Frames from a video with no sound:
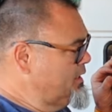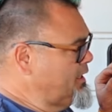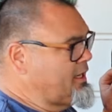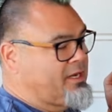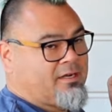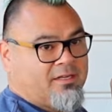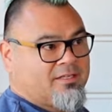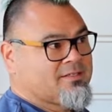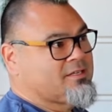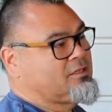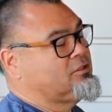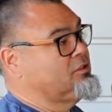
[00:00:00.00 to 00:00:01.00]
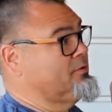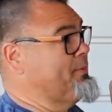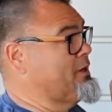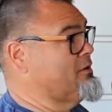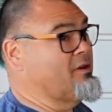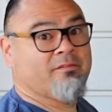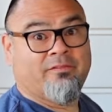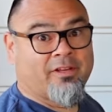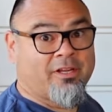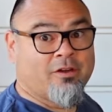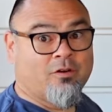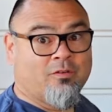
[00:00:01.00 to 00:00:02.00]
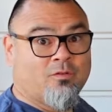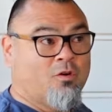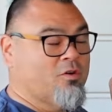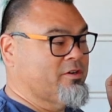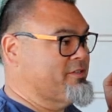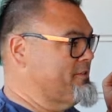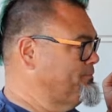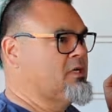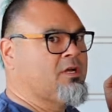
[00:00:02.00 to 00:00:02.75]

and it's going to look better on video, of course.